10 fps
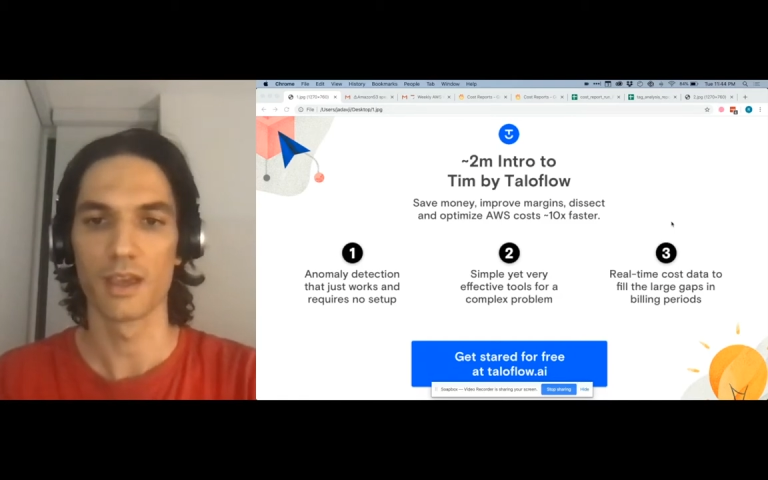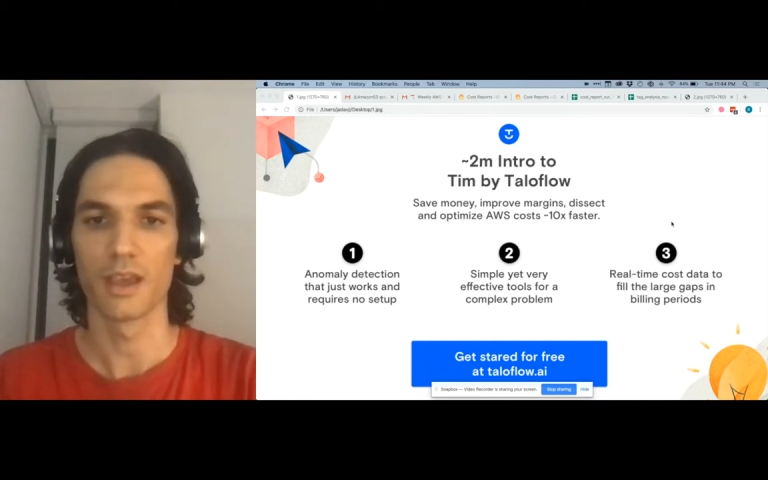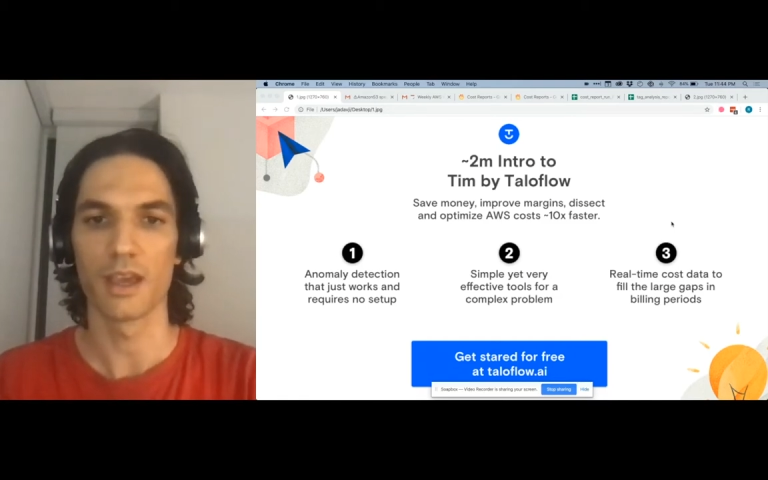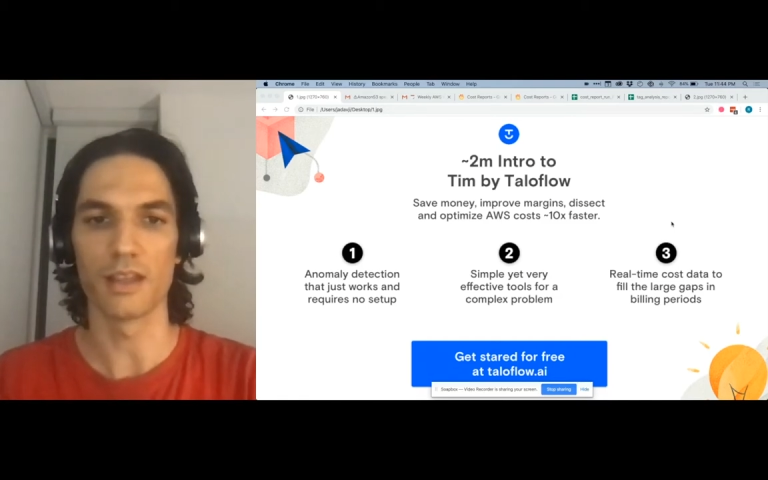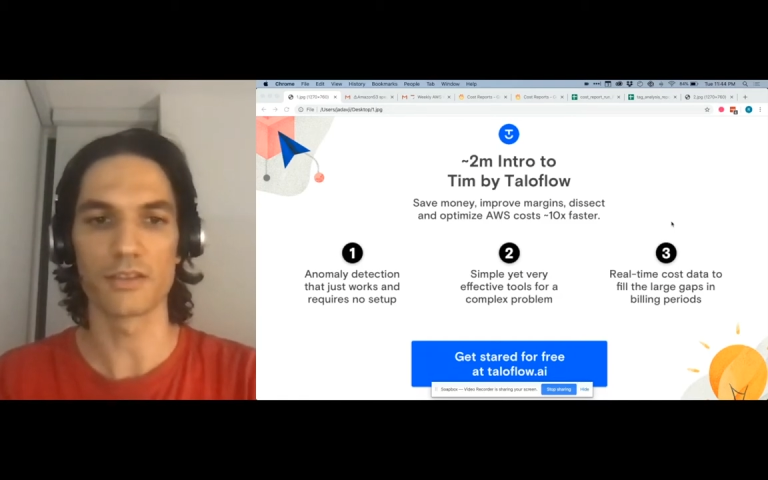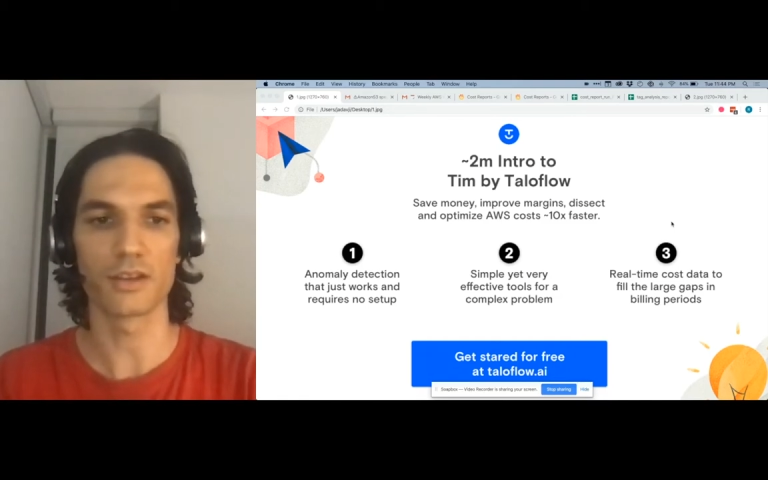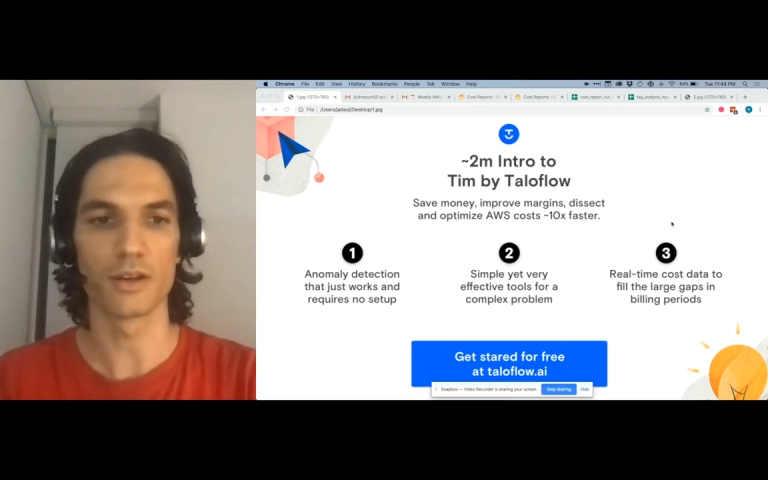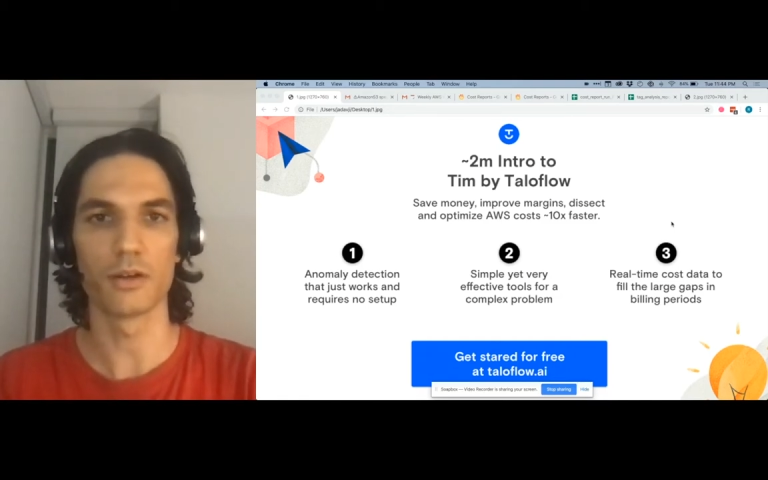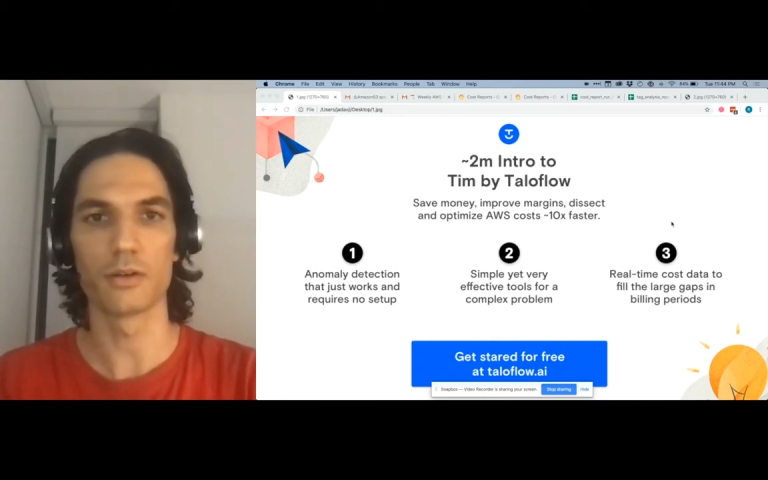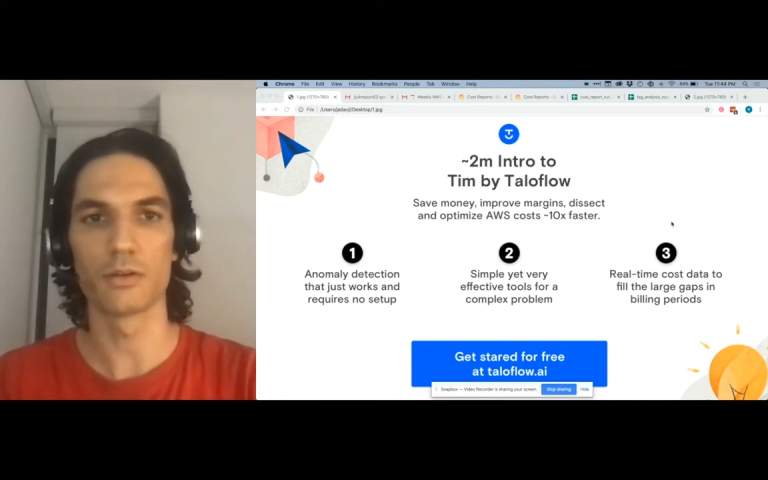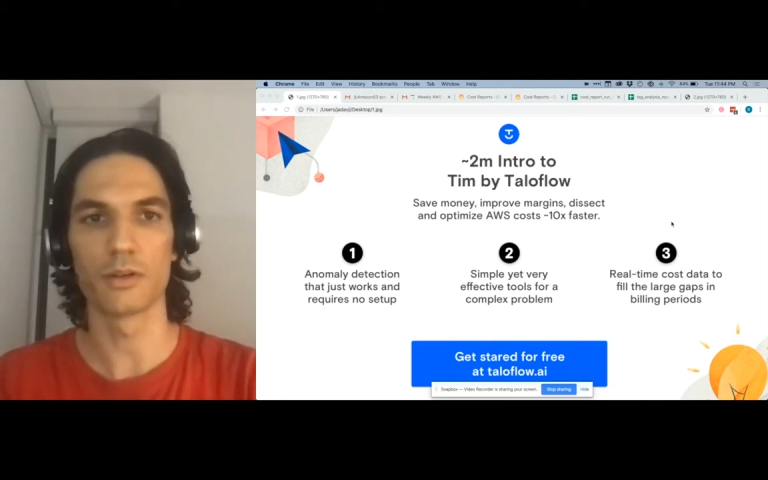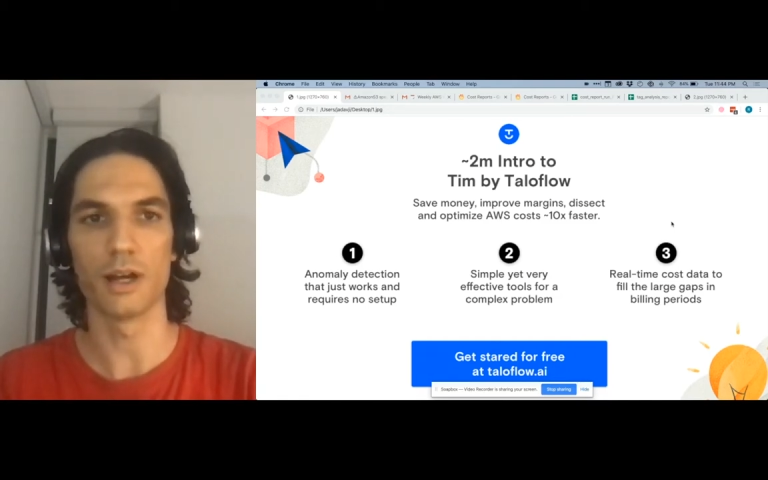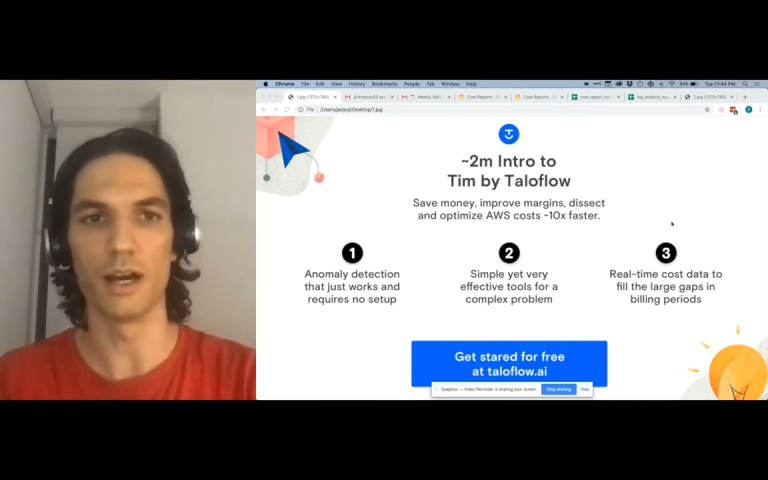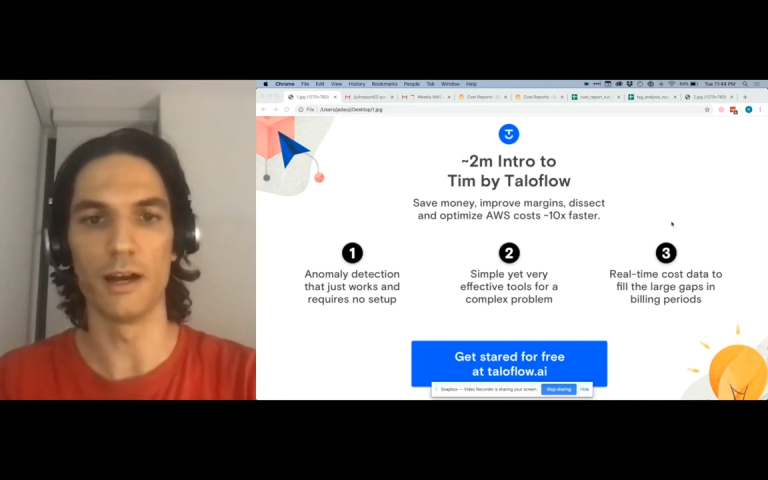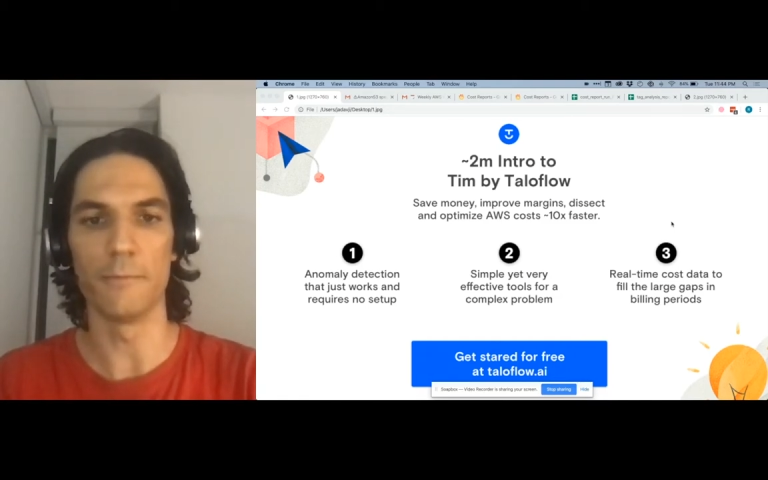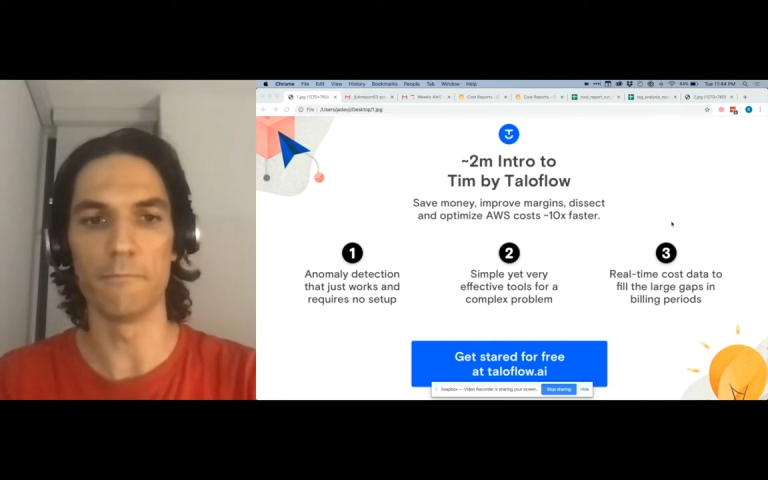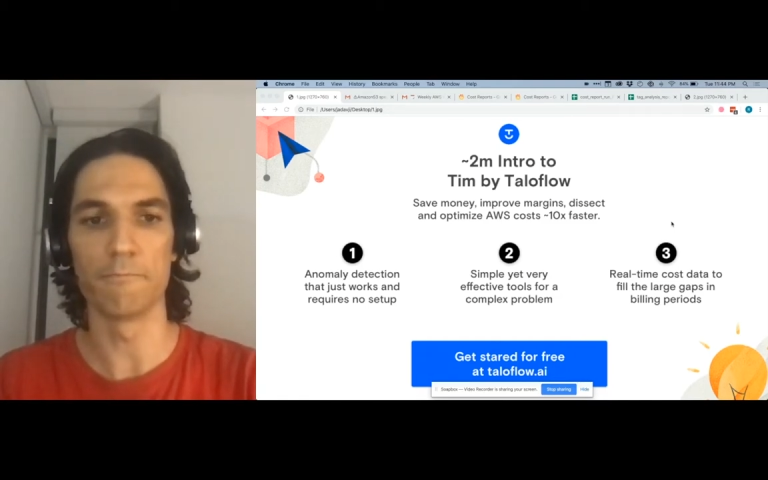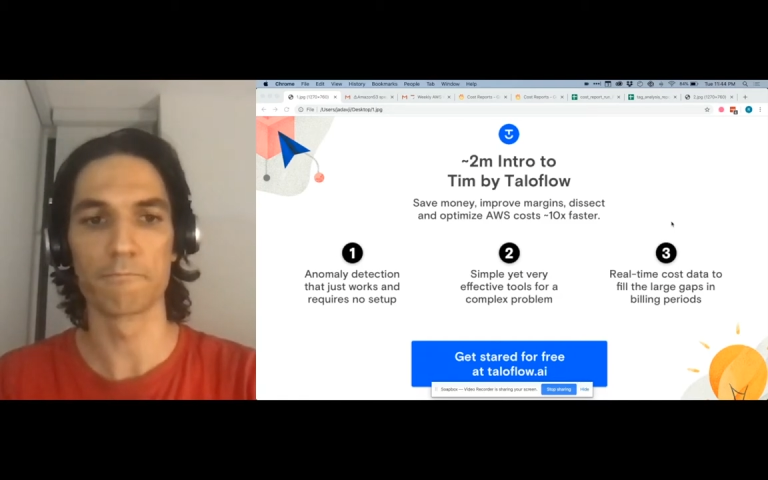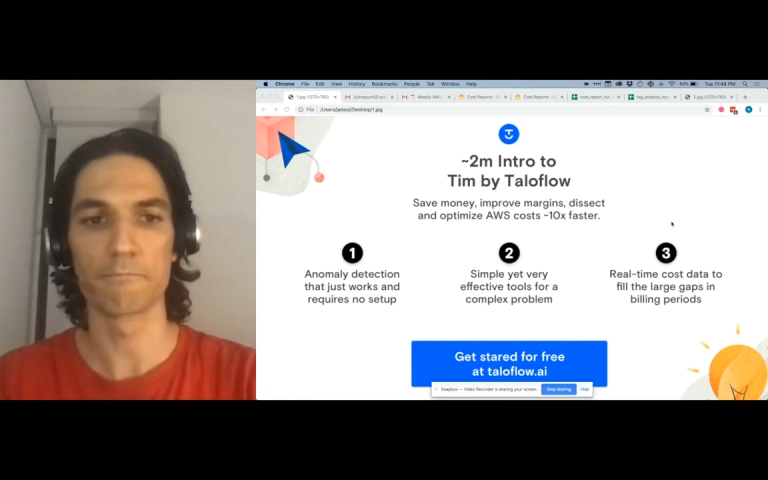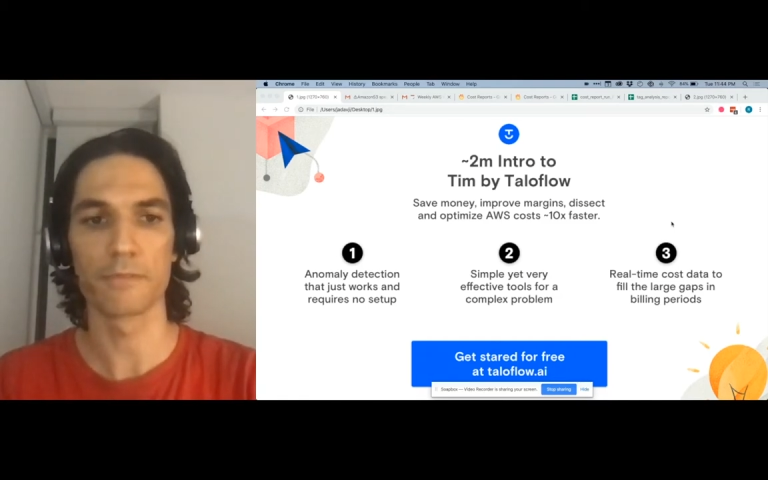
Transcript: And so I'm